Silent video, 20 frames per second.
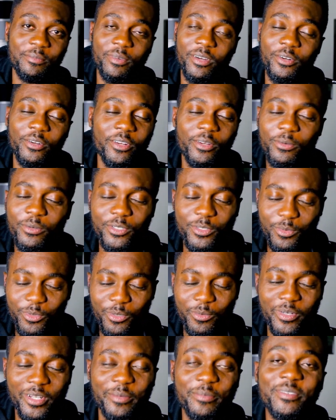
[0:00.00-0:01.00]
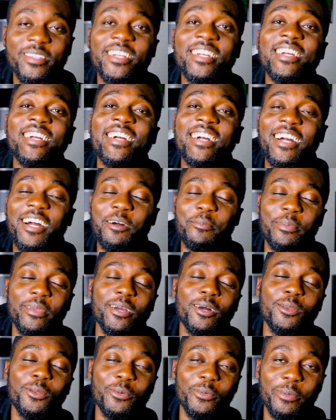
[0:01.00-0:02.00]
Anyone's problem. Happy
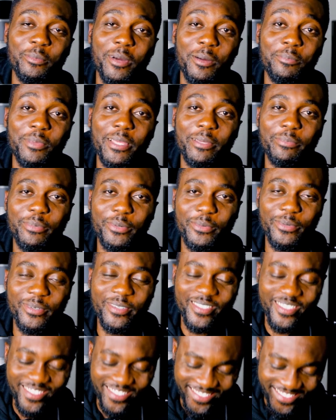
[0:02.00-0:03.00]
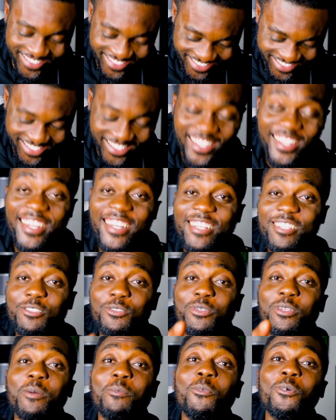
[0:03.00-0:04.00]
Halloween, my people.
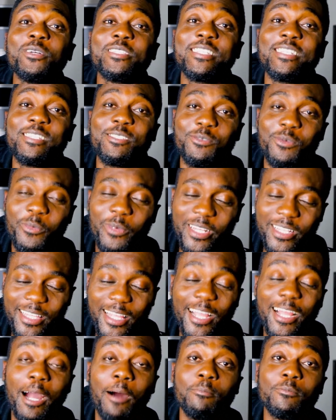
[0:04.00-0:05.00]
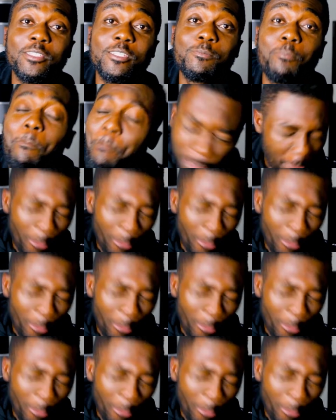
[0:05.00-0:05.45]
To do more things with the comes.